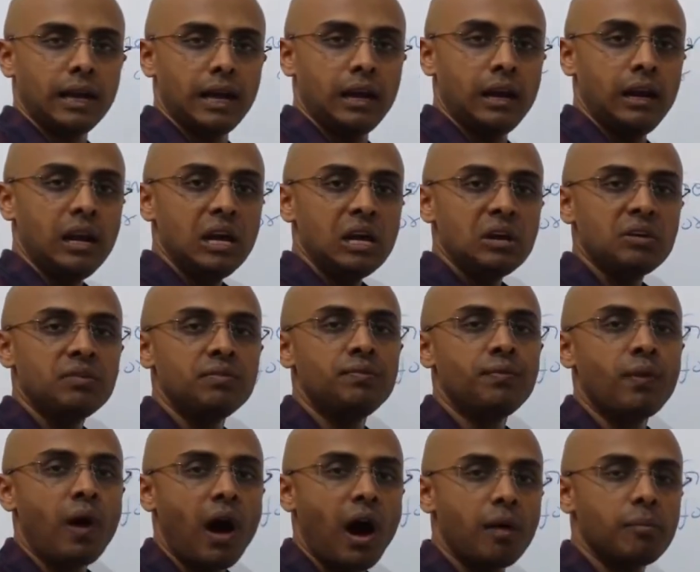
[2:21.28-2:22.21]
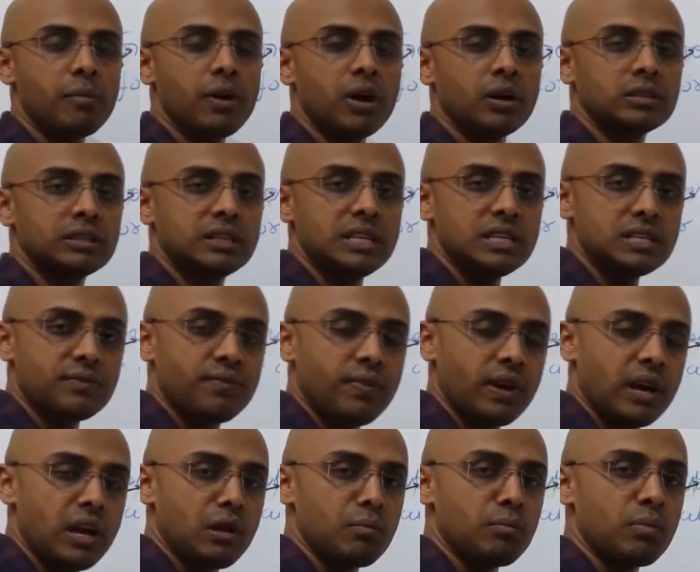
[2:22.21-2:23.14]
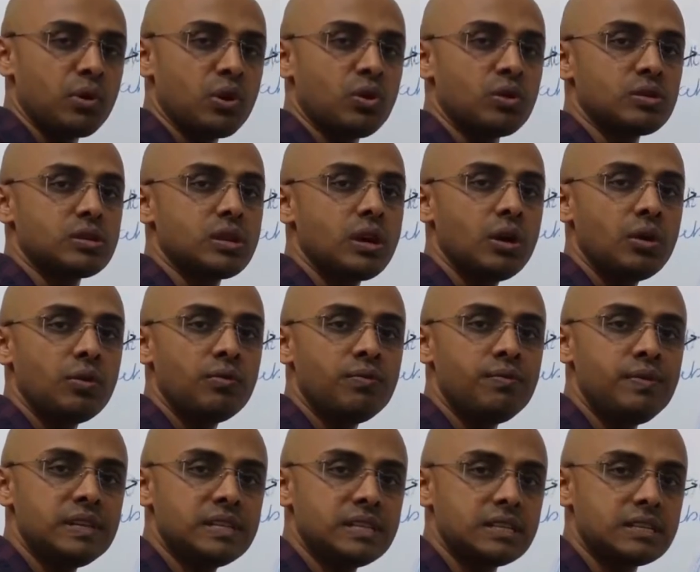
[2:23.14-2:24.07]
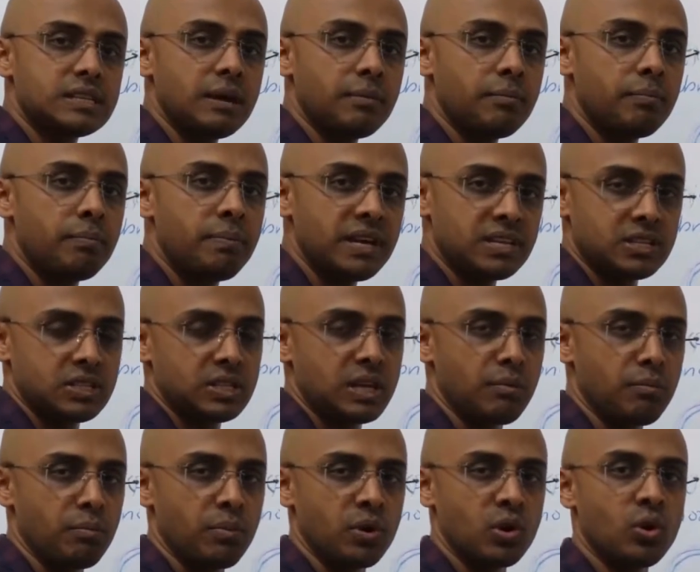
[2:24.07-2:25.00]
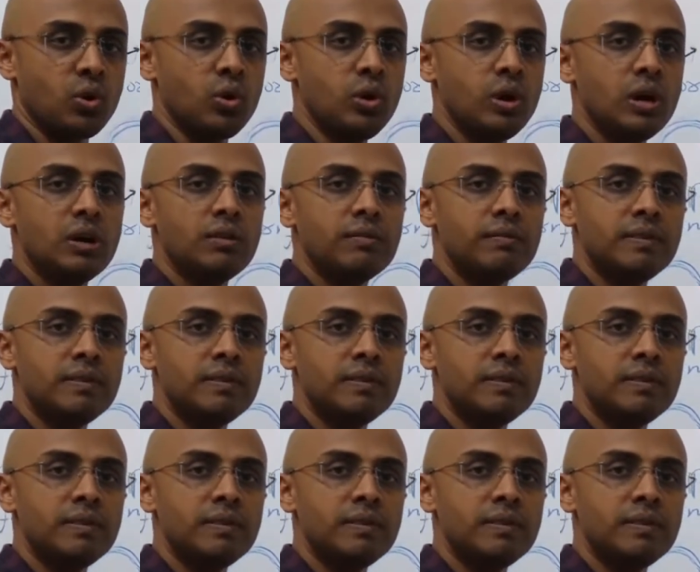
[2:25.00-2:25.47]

tell among these 5 embryos which is the best embryo,